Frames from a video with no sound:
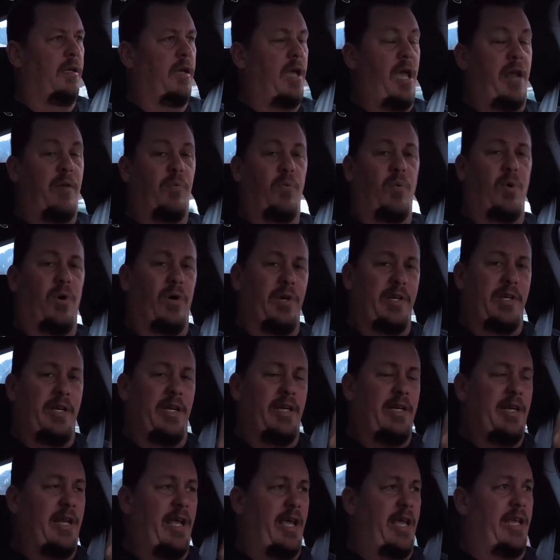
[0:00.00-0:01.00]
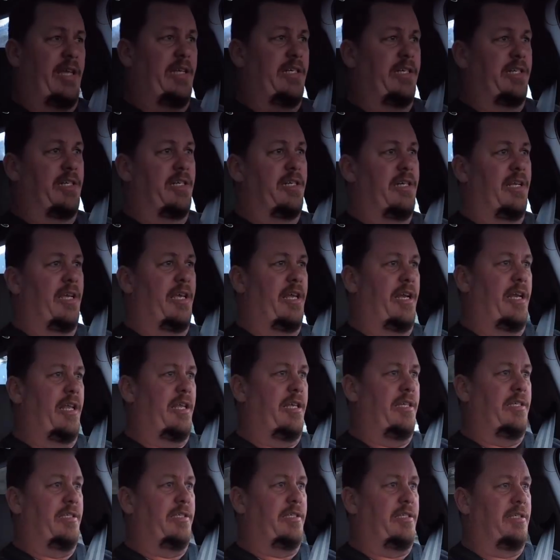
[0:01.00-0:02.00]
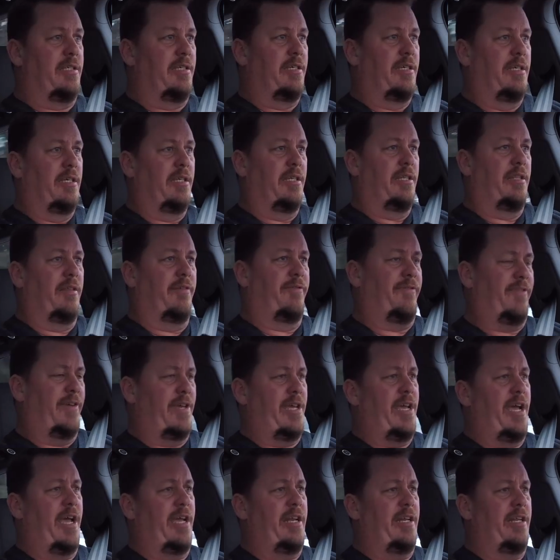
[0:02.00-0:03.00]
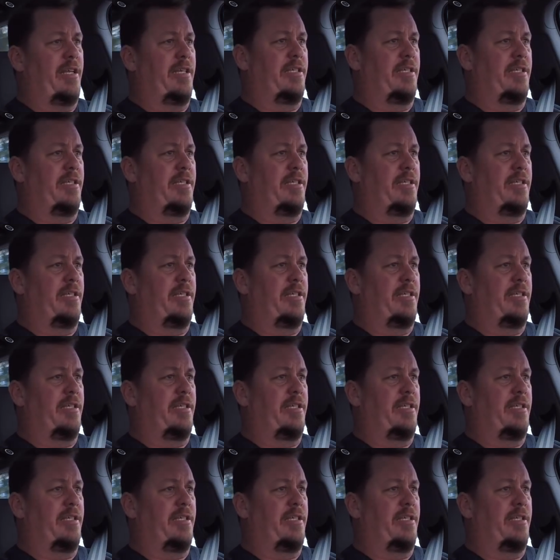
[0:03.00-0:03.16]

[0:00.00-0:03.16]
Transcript: And what an engine it is. The V8